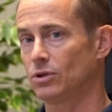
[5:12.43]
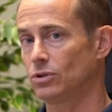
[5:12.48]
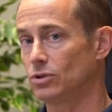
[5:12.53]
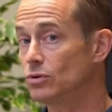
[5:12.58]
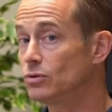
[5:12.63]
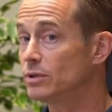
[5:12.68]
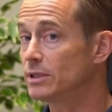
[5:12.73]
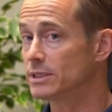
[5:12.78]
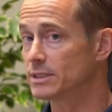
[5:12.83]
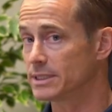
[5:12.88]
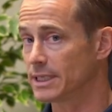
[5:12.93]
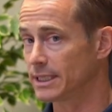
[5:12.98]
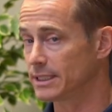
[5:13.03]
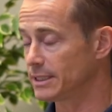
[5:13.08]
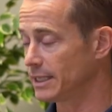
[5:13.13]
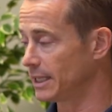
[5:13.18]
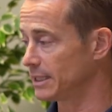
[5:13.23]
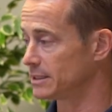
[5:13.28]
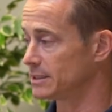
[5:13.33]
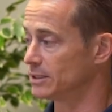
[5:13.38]
You can take
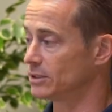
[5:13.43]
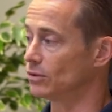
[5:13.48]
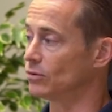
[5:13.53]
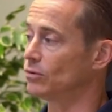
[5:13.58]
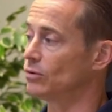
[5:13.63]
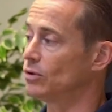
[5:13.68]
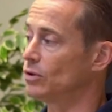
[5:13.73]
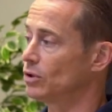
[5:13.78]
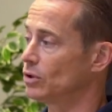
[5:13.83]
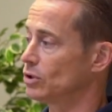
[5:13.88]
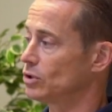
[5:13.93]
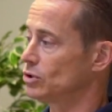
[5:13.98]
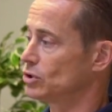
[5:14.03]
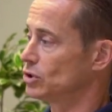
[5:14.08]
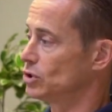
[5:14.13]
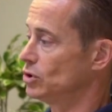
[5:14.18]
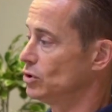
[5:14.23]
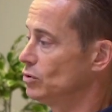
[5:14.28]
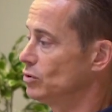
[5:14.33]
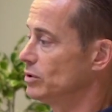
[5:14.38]
that deal
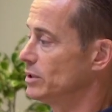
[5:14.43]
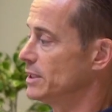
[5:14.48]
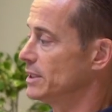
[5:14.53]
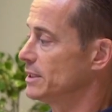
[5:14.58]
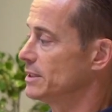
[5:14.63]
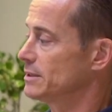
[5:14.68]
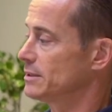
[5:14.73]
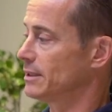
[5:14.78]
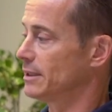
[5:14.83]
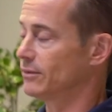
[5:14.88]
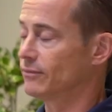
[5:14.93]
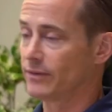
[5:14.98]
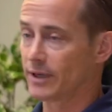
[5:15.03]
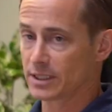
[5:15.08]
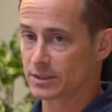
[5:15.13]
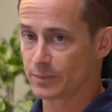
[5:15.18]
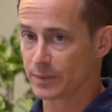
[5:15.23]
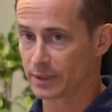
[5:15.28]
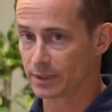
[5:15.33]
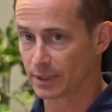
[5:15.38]
to these
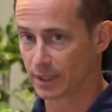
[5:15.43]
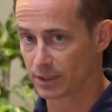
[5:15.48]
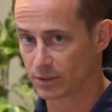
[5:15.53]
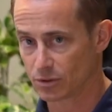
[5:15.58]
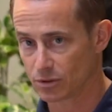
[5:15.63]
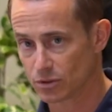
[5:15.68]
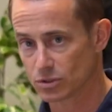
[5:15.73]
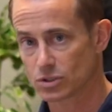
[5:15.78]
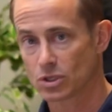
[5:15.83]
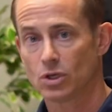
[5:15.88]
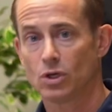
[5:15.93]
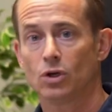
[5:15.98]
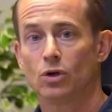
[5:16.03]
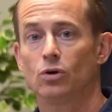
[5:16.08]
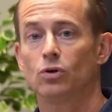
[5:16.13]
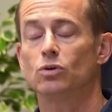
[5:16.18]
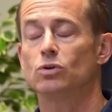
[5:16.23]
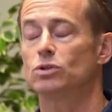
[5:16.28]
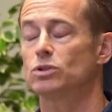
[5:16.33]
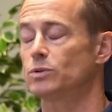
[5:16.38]
investment lenders
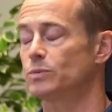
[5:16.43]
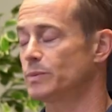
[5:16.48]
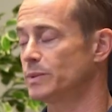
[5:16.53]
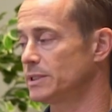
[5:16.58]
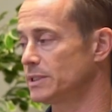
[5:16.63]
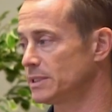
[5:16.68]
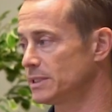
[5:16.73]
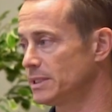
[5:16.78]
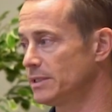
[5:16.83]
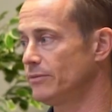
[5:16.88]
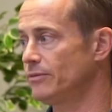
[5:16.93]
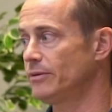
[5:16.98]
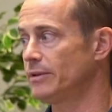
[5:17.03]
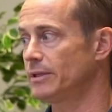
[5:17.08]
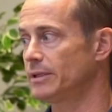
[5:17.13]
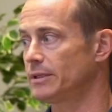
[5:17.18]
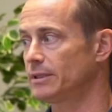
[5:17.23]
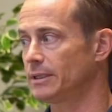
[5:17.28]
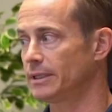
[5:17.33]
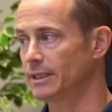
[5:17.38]
who
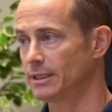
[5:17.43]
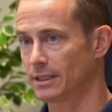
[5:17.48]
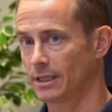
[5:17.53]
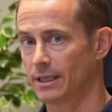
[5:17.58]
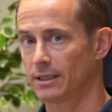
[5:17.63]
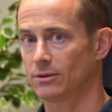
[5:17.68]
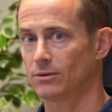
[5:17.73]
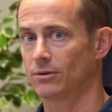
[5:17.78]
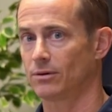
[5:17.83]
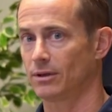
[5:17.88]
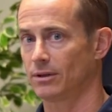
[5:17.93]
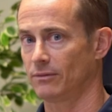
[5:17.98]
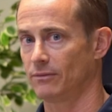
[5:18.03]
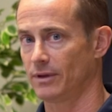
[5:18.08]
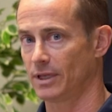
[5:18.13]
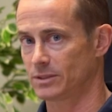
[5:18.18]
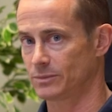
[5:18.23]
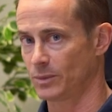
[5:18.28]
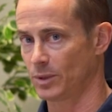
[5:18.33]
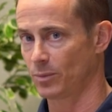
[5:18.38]
specifically lend on
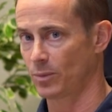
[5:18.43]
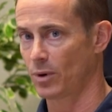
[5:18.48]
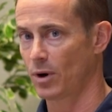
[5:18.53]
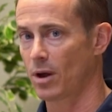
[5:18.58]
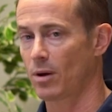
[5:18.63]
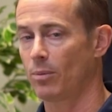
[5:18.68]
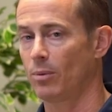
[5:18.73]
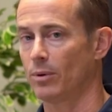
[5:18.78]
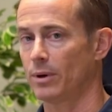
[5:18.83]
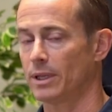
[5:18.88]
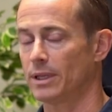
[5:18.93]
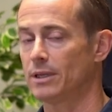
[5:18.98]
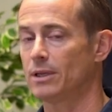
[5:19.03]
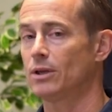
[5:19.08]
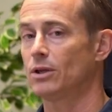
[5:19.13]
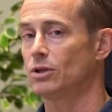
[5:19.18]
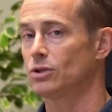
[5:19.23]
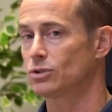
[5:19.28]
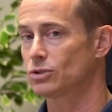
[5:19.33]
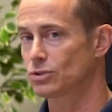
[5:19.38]
investment property.
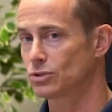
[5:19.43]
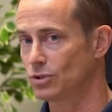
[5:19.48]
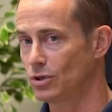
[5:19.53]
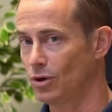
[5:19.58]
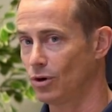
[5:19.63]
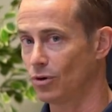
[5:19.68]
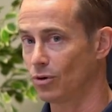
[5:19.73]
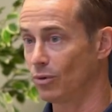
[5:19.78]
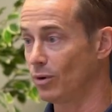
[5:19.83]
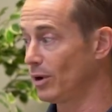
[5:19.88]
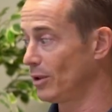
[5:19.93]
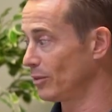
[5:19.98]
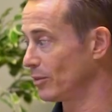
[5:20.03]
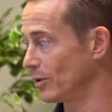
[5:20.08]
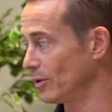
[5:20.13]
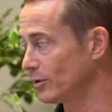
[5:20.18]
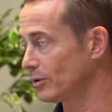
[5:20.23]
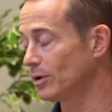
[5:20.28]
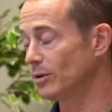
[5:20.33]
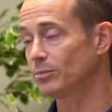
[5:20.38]
So
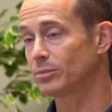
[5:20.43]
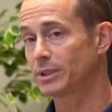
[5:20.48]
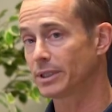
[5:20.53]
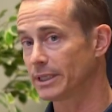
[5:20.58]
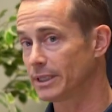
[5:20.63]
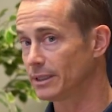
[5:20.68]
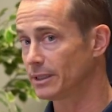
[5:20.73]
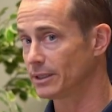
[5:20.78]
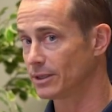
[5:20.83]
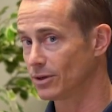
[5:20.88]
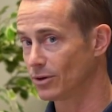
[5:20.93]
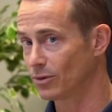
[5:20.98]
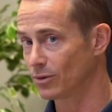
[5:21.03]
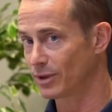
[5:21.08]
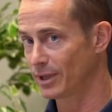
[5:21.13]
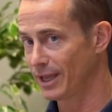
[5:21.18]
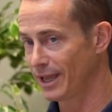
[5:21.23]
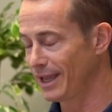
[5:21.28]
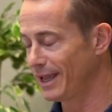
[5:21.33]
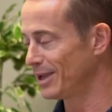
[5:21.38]
they're completely
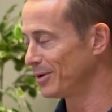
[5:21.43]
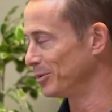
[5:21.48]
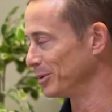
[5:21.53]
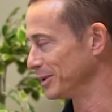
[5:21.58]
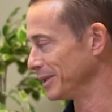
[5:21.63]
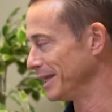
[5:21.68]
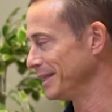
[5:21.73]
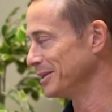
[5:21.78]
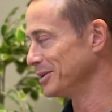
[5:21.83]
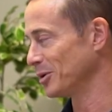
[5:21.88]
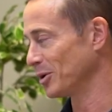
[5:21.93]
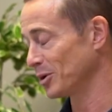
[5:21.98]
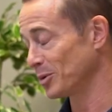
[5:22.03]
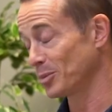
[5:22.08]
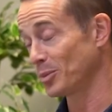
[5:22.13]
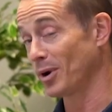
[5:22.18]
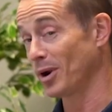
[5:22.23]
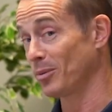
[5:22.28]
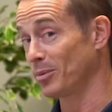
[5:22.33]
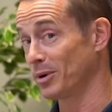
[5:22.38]
okay with lending on a
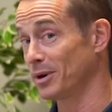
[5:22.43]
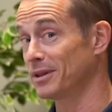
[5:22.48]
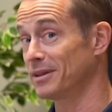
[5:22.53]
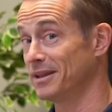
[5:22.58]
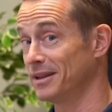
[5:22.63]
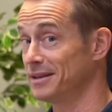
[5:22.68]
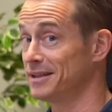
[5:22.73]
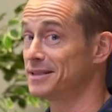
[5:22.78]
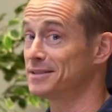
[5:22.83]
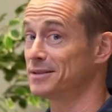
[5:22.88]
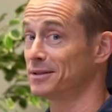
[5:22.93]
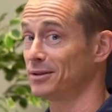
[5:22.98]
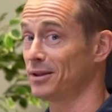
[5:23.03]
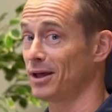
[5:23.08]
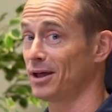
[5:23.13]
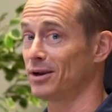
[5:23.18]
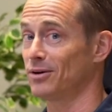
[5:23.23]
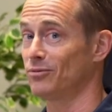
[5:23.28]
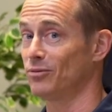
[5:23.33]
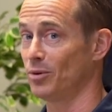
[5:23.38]
property that needs a
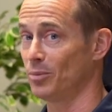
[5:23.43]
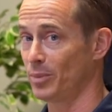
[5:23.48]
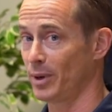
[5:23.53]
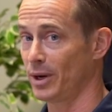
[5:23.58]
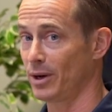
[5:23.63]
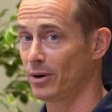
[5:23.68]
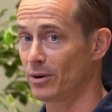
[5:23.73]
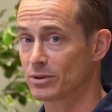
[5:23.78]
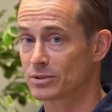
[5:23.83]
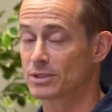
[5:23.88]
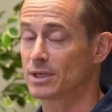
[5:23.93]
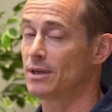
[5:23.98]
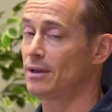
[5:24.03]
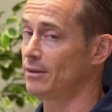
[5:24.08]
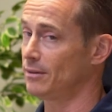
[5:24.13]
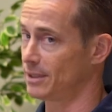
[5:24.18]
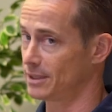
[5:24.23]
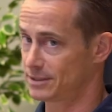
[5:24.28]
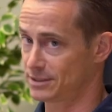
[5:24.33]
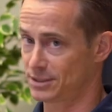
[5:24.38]
lot of repairs
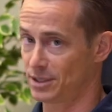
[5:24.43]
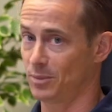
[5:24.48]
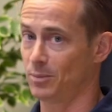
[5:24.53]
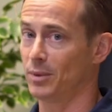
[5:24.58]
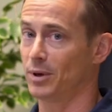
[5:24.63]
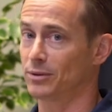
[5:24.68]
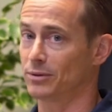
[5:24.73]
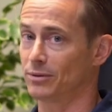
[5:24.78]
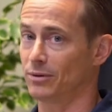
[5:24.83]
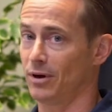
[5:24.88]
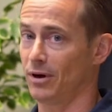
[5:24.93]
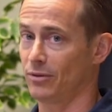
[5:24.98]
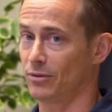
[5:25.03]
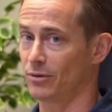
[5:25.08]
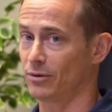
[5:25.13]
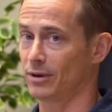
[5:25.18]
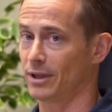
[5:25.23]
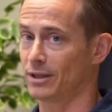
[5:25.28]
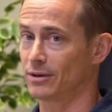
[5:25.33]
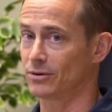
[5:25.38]
that some
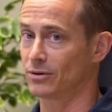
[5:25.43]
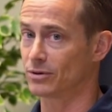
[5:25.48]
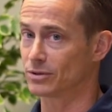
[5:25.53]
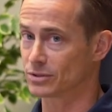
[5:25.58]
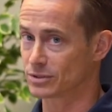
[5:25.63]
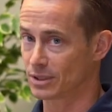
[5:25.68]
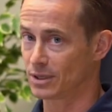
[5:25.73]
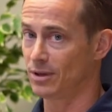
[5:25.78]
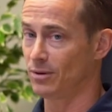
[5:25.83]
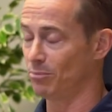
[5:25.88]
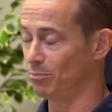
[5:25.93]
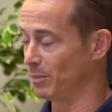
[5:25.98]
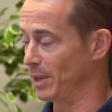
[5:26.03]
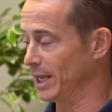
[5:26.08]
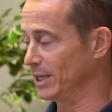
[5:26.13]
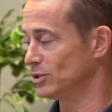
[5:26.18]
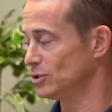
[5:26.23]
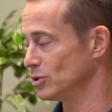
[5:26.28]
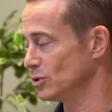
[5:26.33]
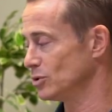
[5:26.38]
other lenders
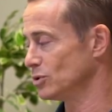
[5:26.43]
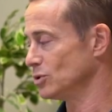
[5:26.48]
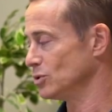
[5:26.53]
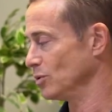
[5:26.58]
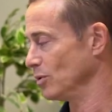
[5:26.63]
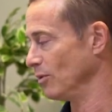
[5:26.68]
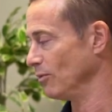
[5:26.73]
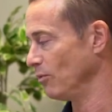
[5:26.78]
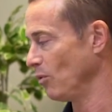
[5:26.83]
may choose to